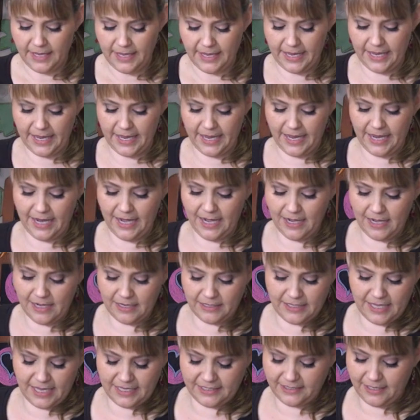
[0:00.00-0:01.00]

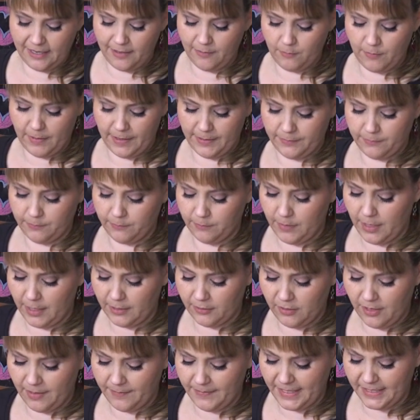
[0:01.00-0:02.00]
And the same way,
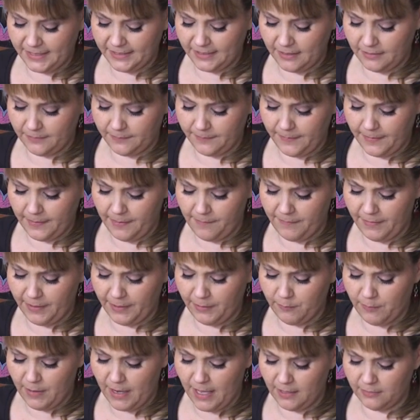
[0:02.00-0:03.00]
we're gonna mix it very,
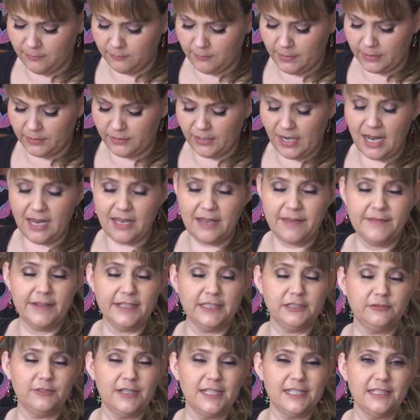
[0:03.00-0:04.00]
very well. We're gonna leave
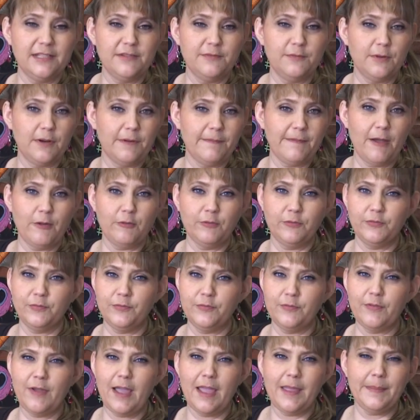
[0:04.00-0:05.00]
it resting for about
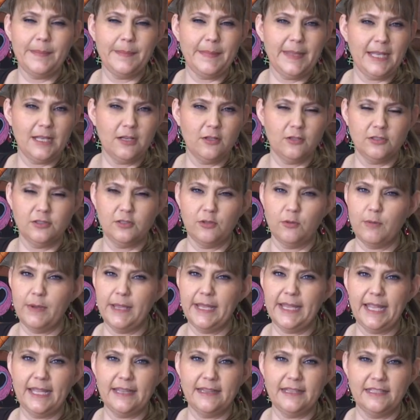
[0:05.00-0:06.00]
5 minutes so
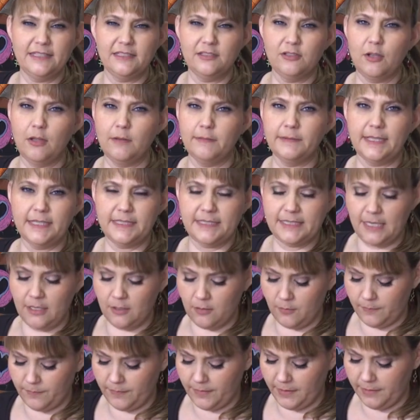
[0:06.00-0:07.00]
we can dissolve the
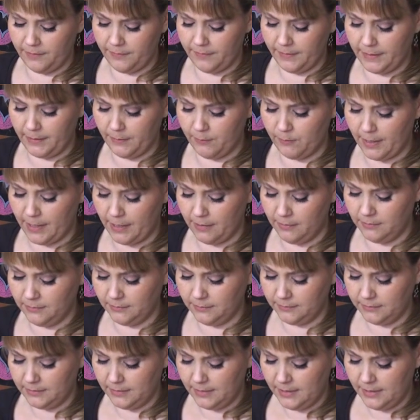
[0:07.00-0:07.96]
Jell-o very, very well.